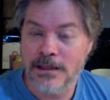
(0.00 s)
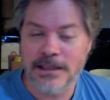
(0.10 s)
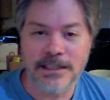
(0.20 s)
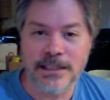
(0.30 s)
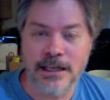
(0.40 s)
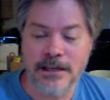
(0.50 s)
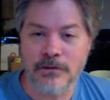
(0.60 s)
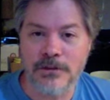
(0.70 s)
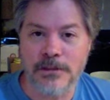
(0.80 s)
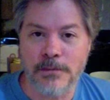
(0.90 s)
They say it
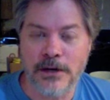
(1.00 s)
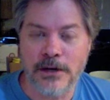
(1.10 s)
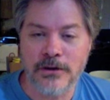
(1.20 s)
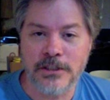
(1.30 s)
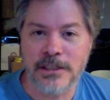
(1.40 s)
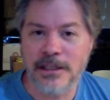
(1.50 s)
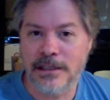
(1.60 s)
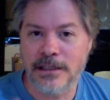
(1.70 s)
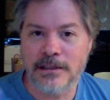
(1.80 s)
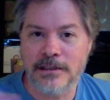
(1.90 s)
was the parents
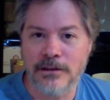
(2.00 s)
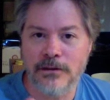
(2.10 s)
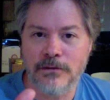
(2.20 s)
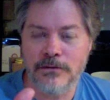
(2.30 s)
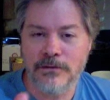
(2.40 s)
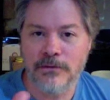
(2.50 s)
taking, you know,